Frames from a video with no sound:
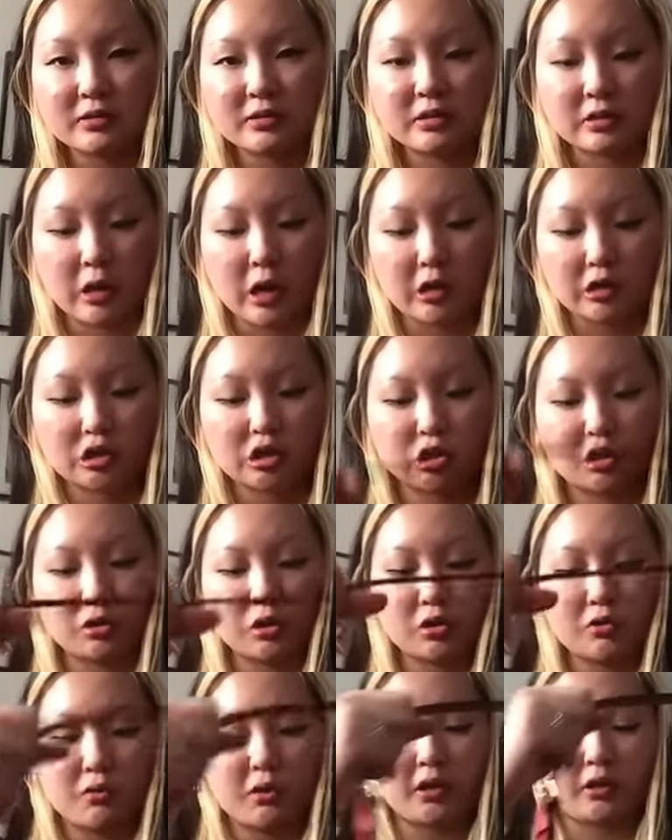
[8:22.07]
So I'll show
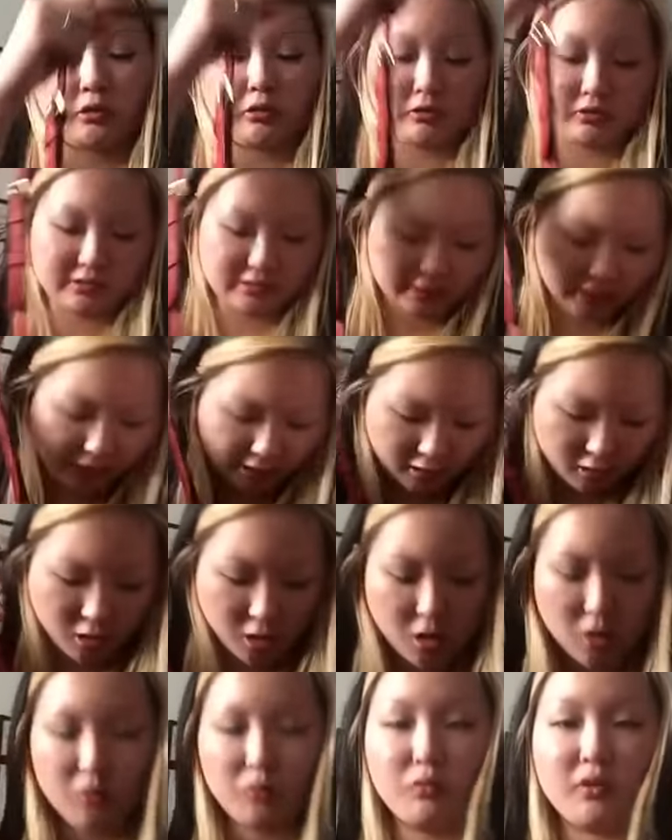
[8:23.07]
you what it looks like
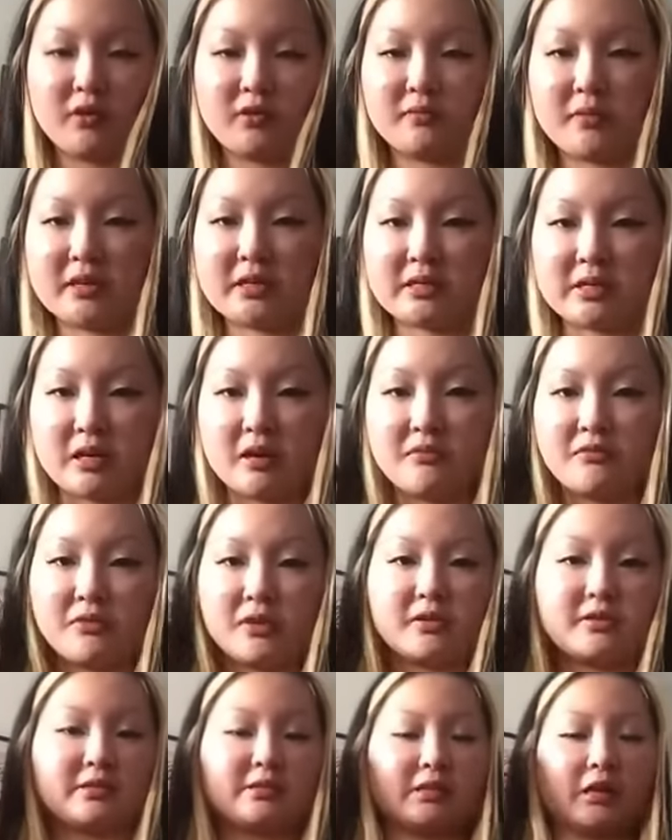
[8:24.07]
with my stuff
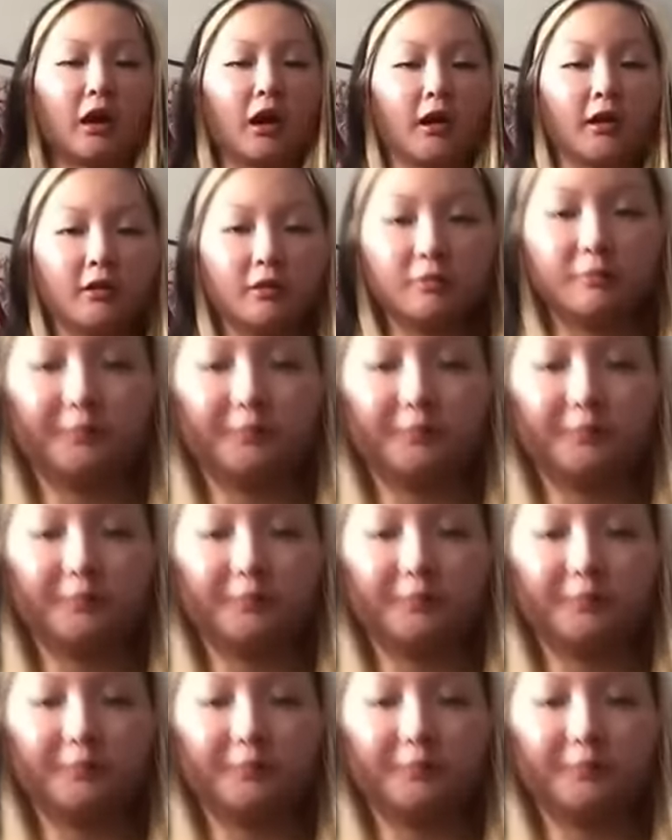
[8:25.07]
inside.